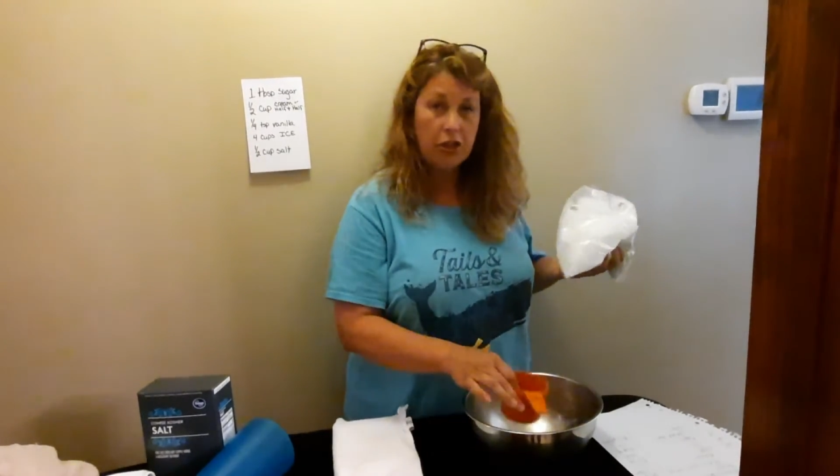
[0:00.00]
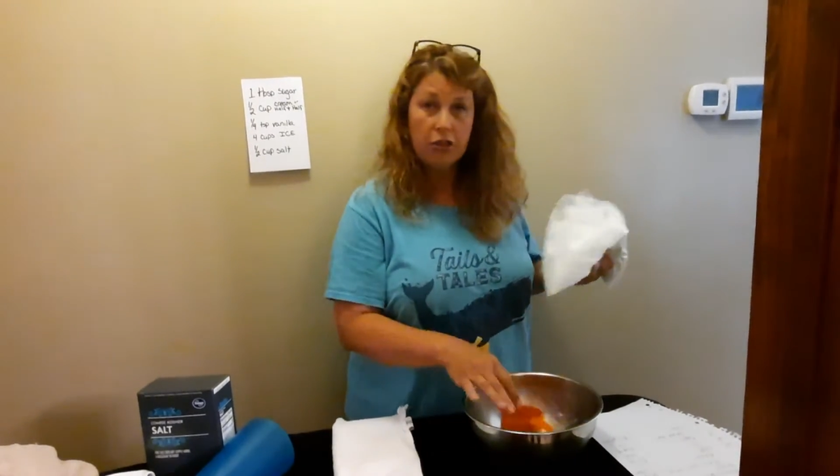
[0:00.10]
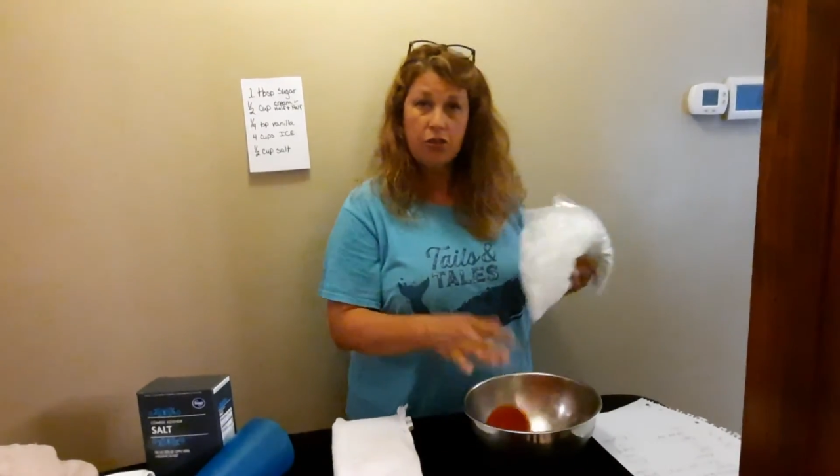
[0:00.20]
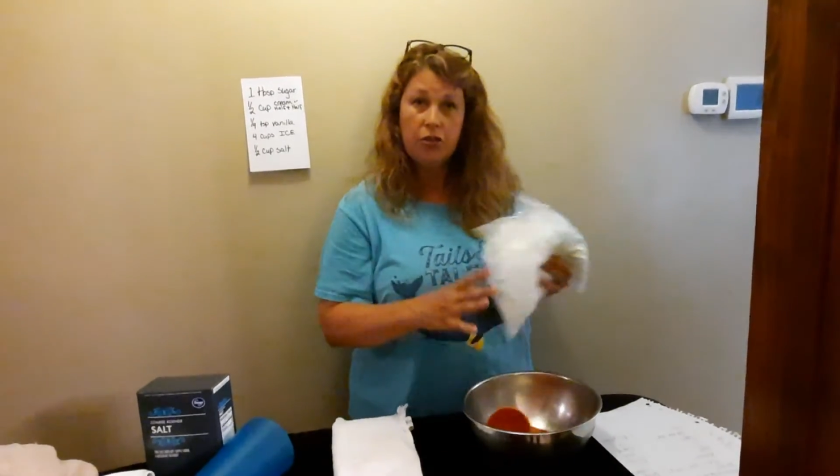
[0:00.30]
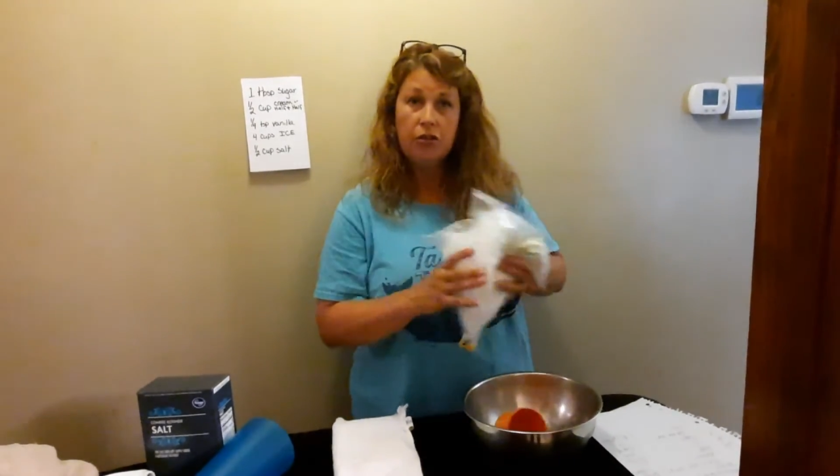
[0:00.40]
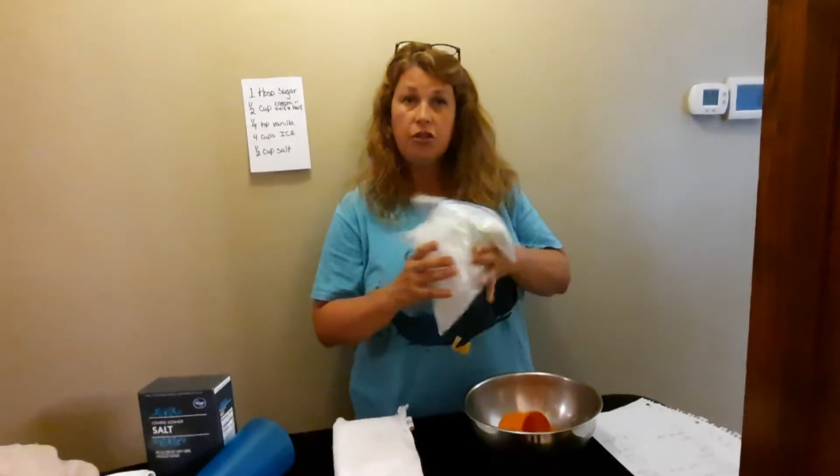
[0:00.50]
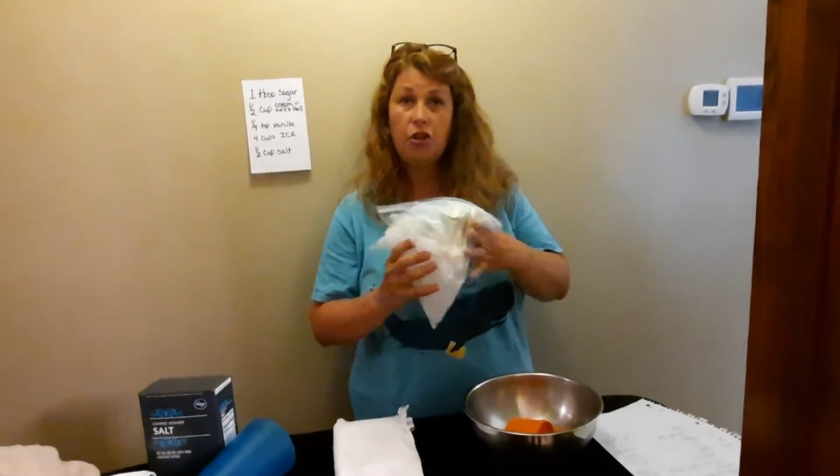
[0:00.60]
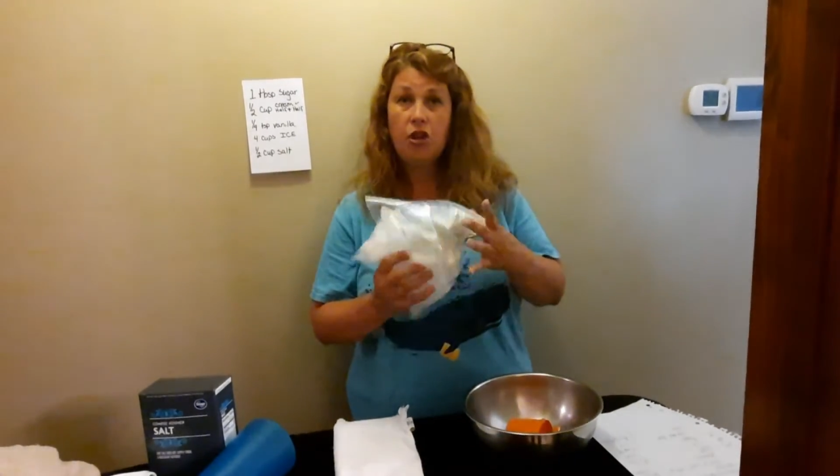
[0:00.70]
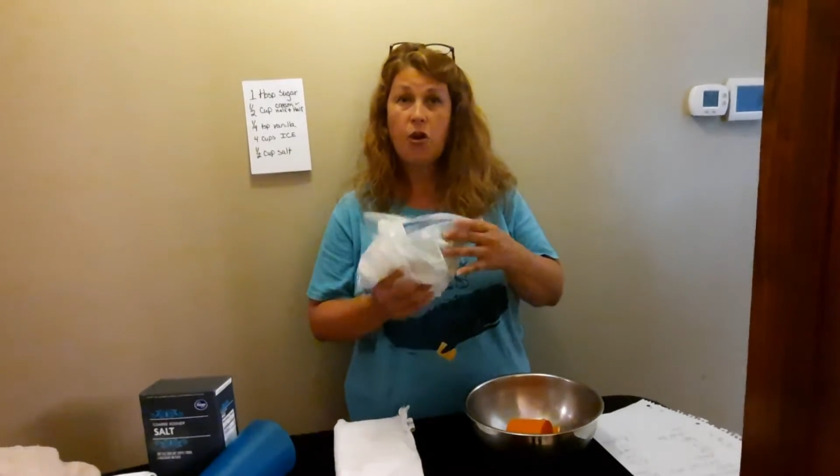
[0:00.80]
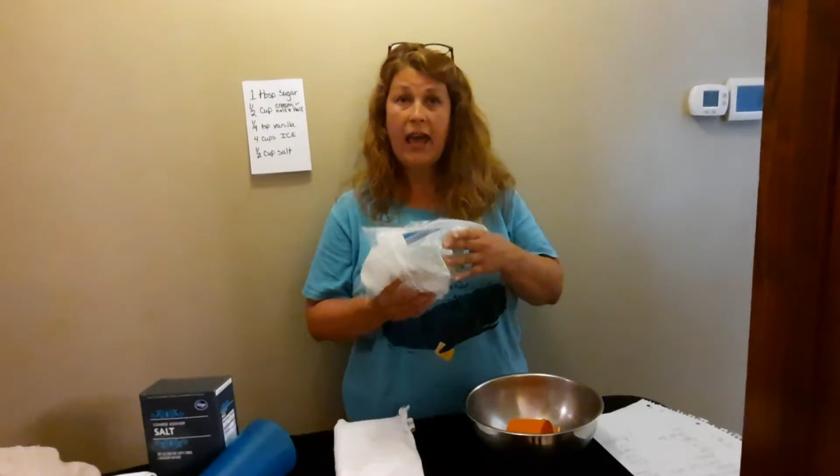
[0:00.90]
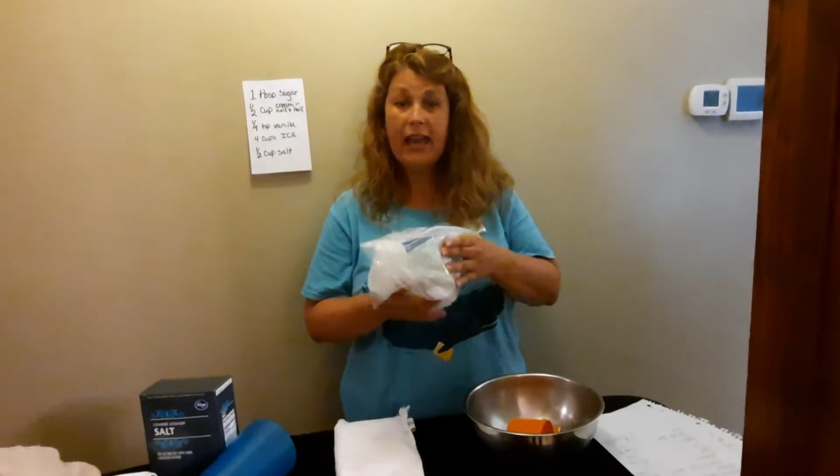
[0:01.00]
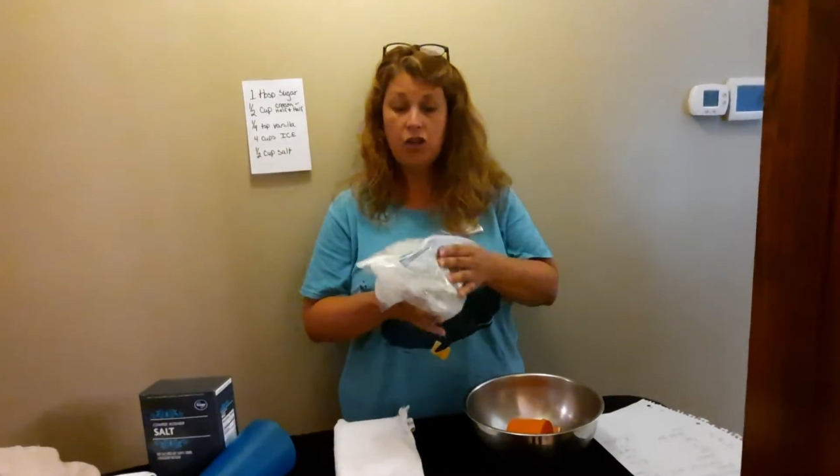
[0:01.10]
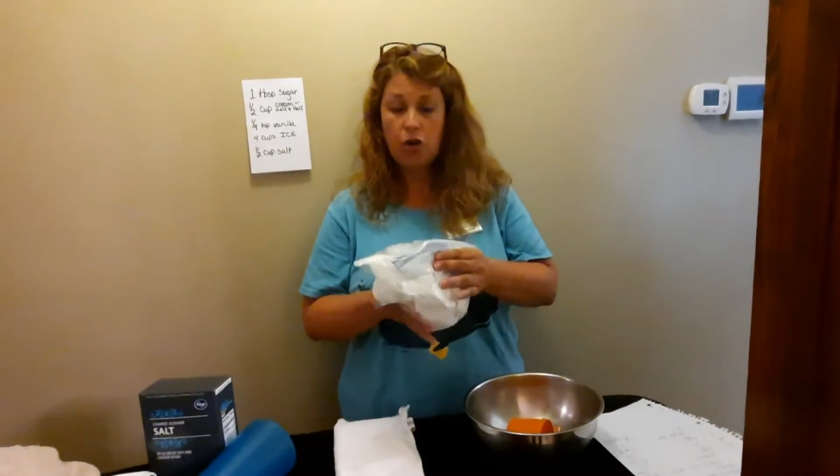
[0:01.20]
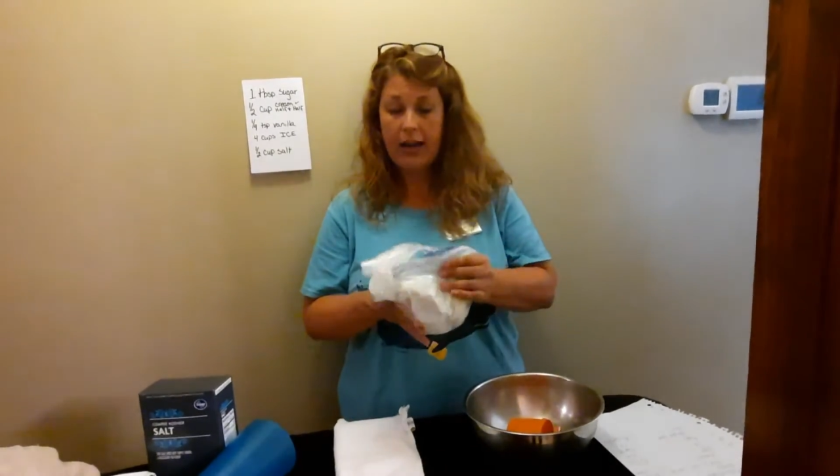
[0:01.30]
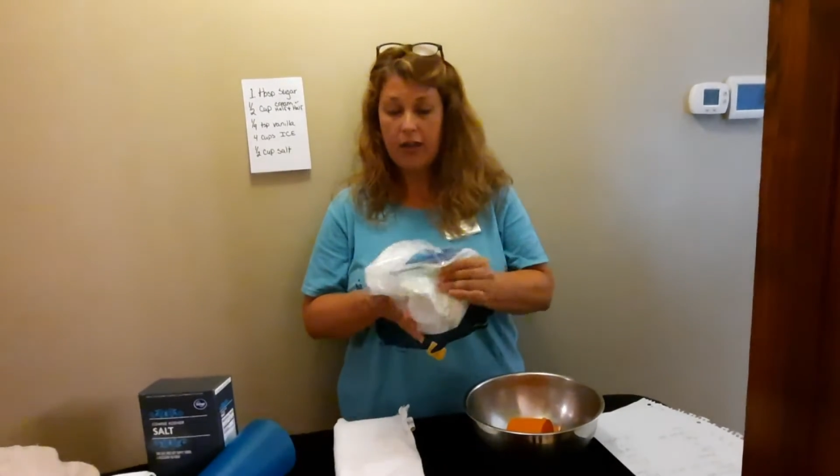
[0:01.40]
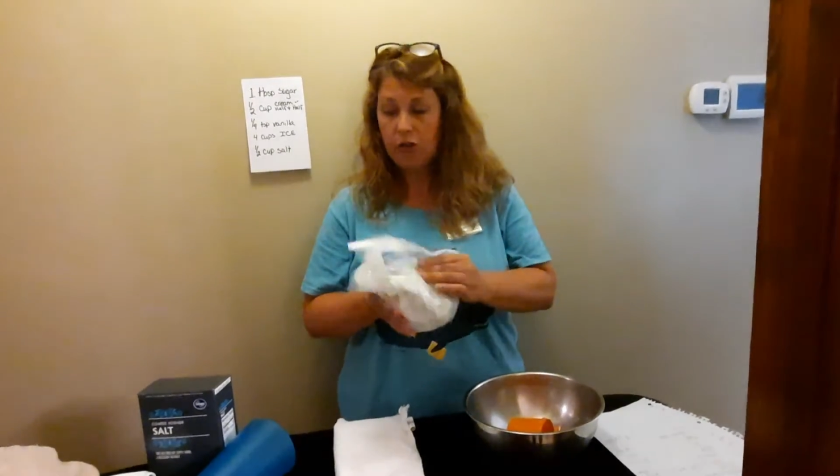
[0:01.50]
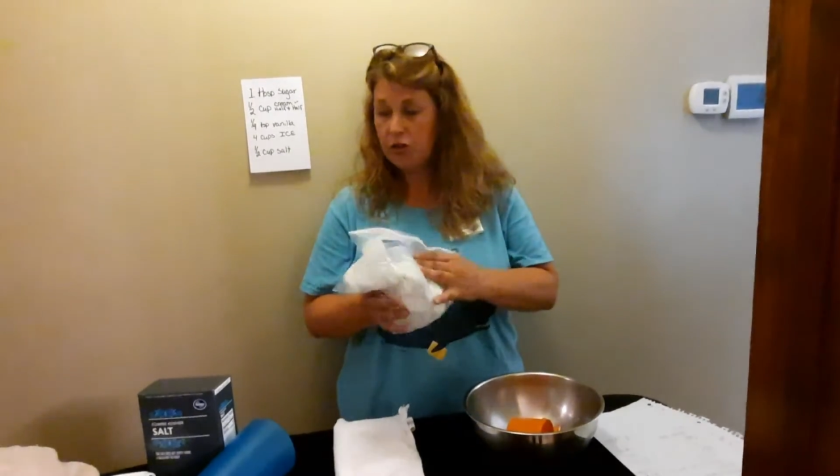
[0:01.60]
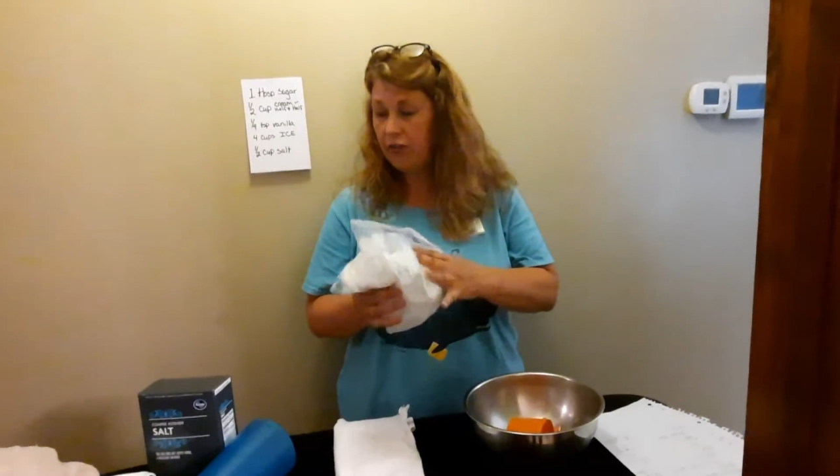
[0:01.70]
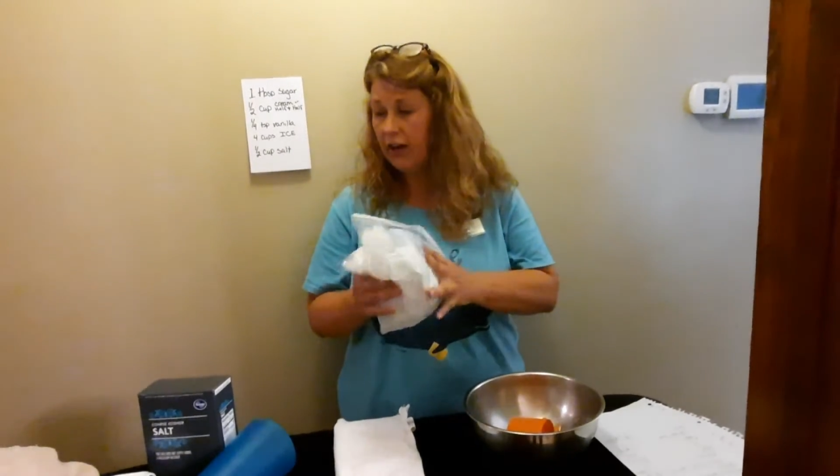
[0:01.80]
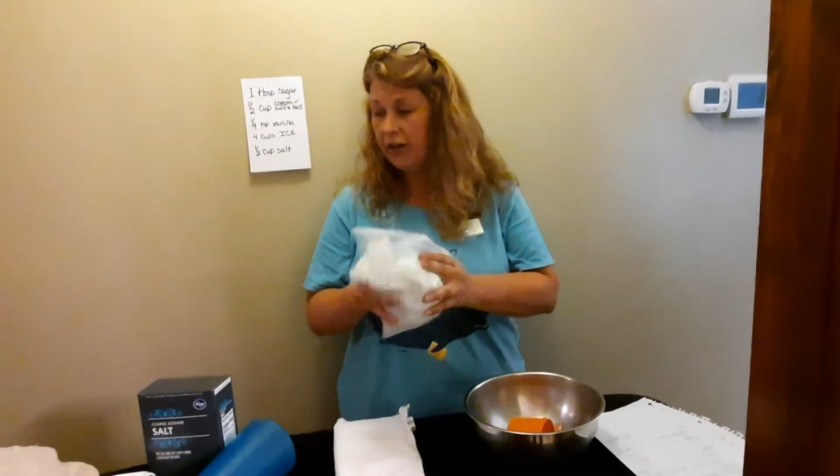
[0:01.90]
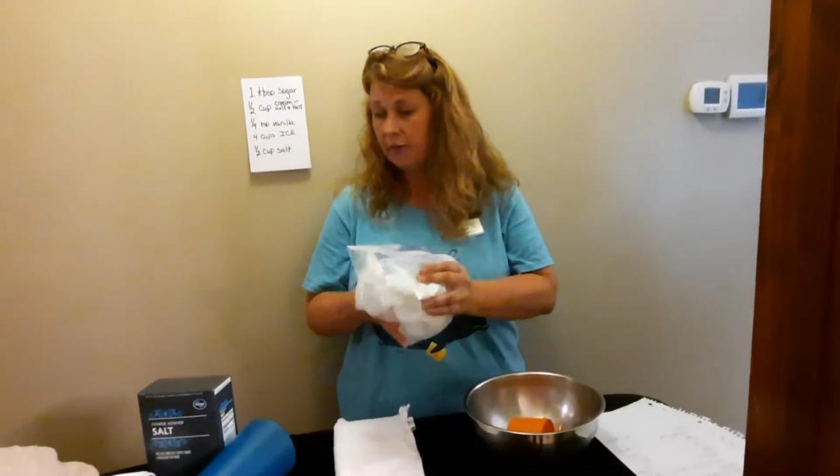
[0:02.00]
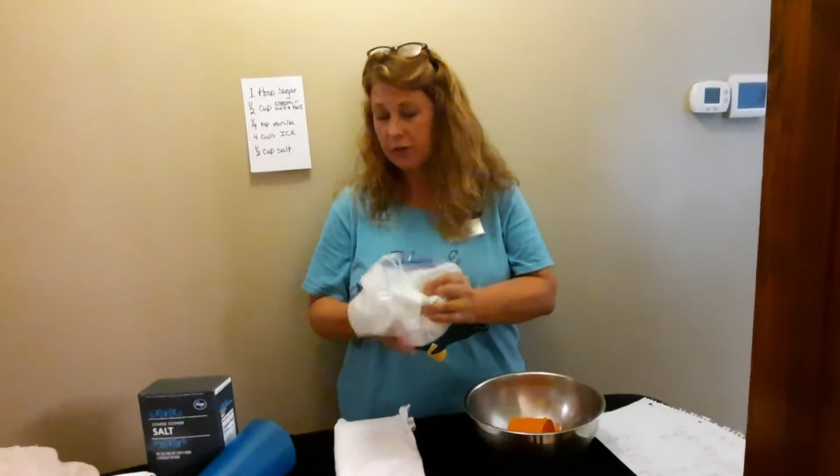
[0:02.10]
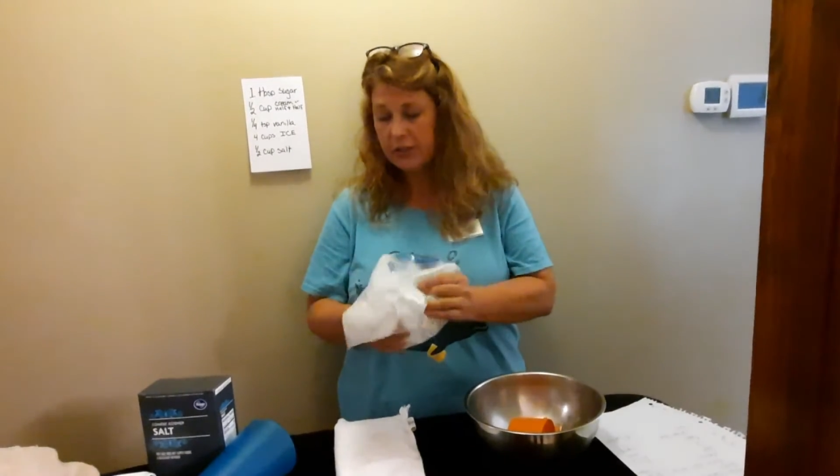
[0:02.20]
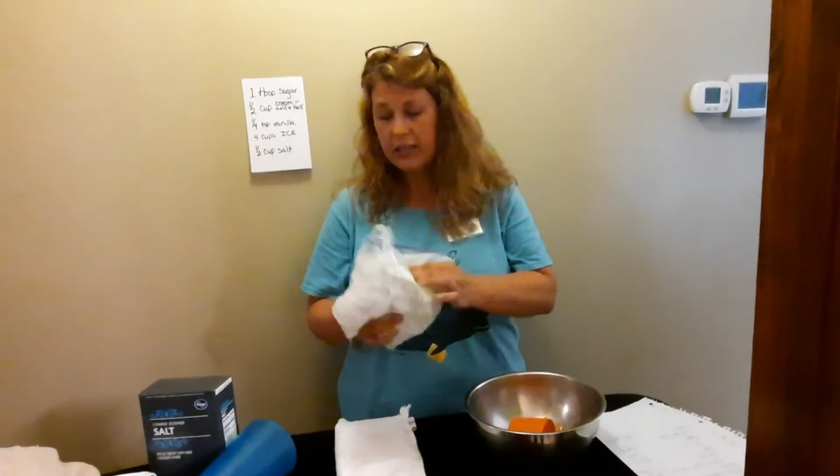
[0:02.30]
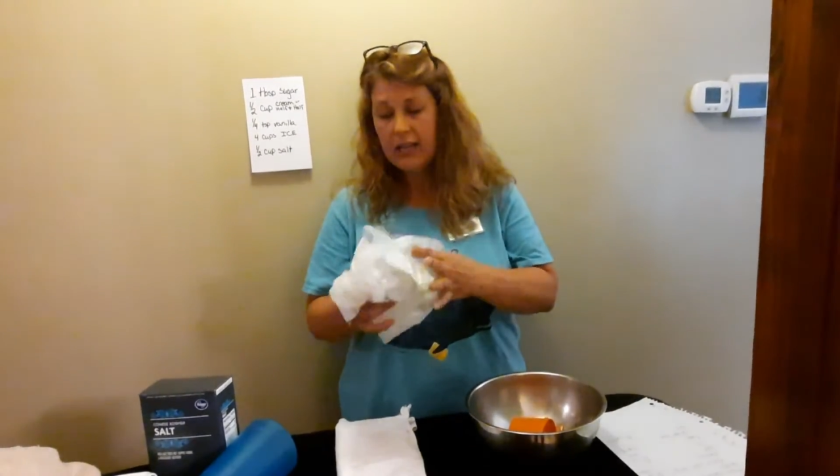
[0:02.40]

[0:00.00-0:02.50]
You can go ahead and try out those variables.